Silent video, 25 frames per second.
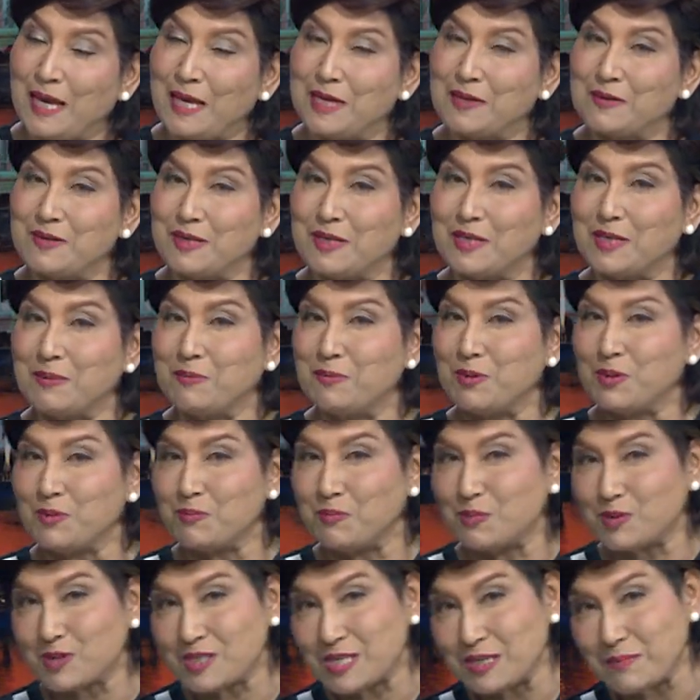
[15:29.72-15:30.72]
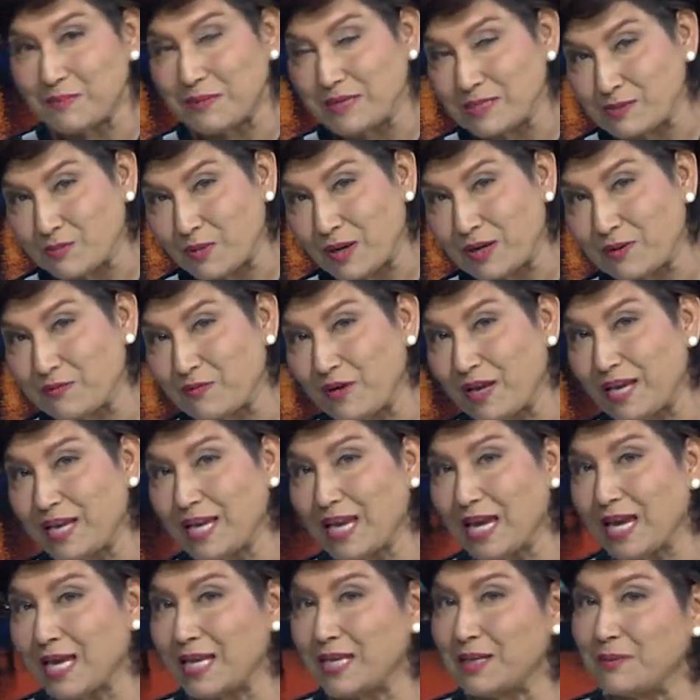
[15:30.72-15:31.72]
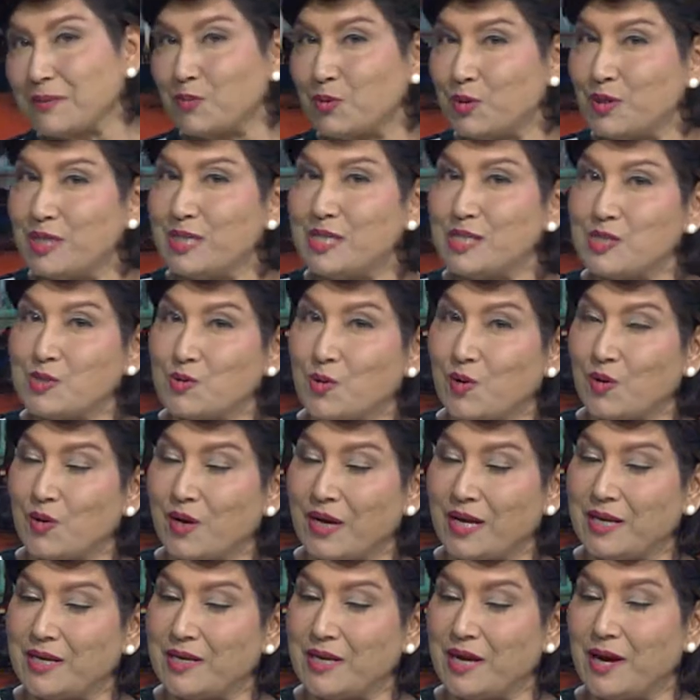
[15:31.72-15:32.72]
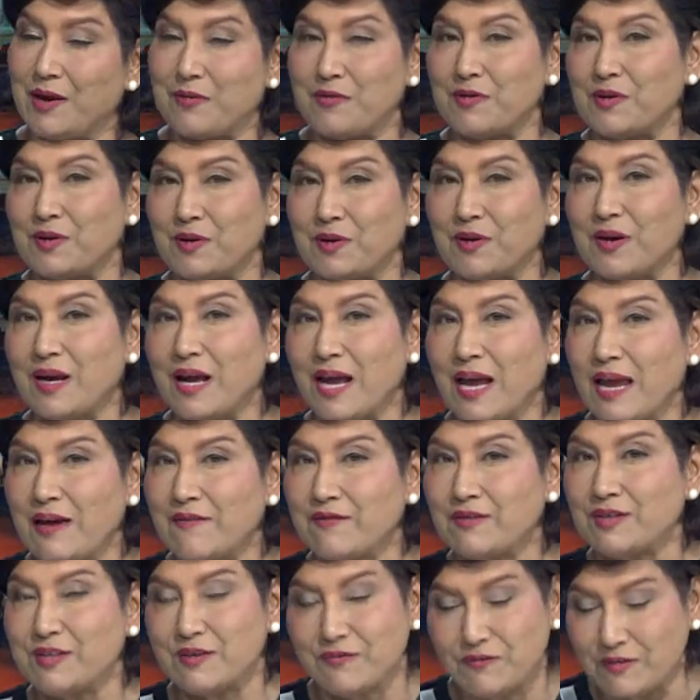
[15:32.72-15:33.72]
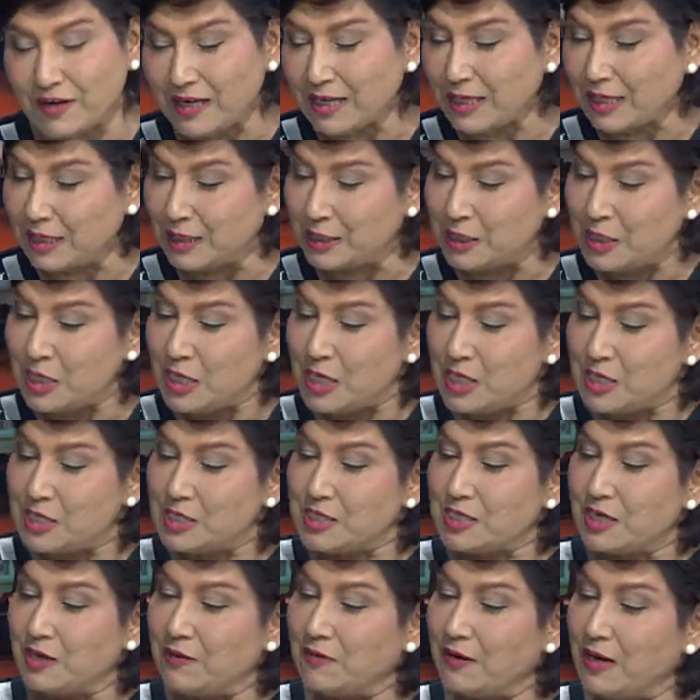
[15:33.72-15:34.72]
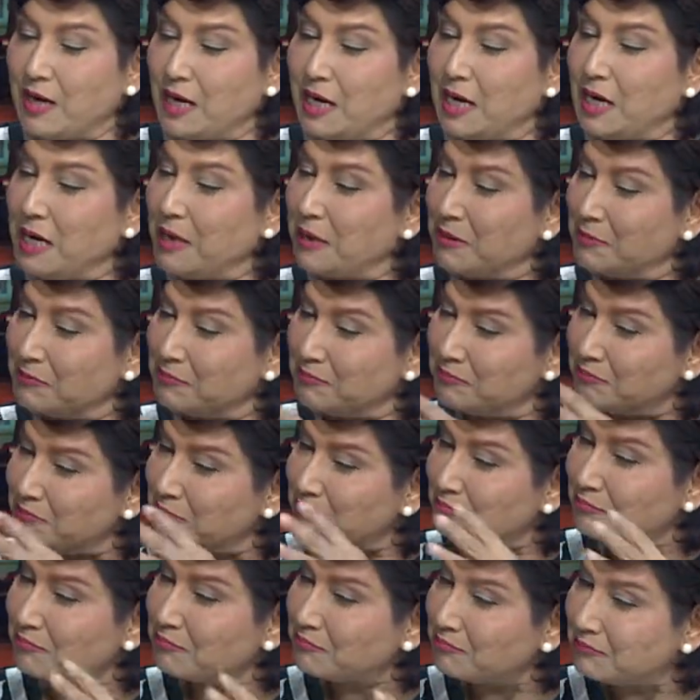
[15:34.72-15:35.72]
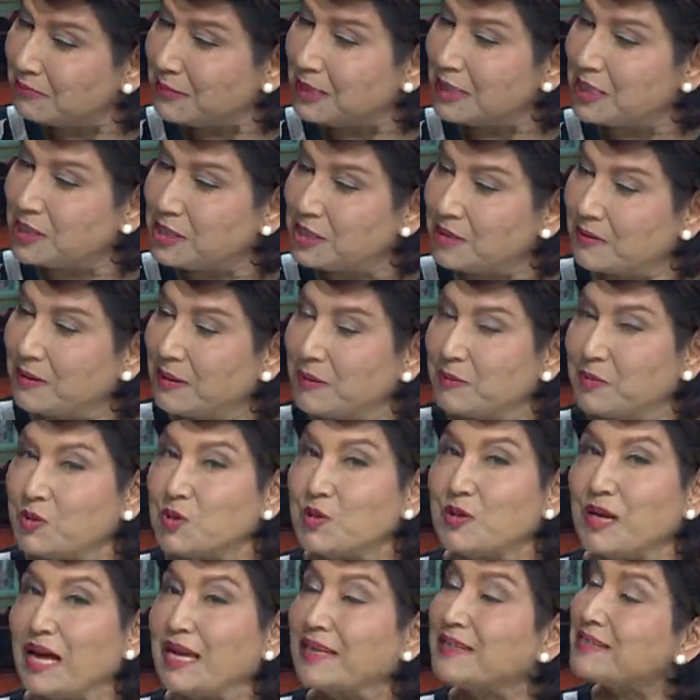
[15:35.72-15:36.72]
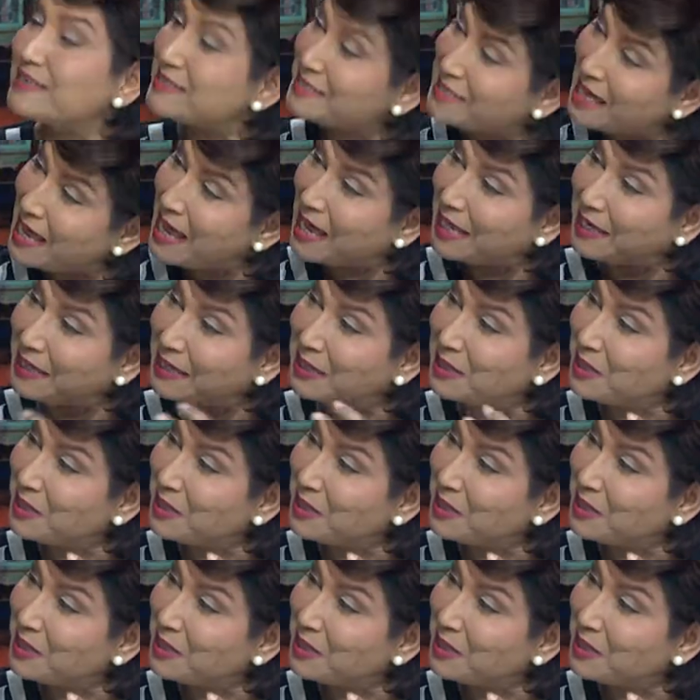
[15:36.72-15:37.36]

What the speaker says: Is it the Muslim has one way and the Buddhist or any other have a differently. Yeah. So each of them should understand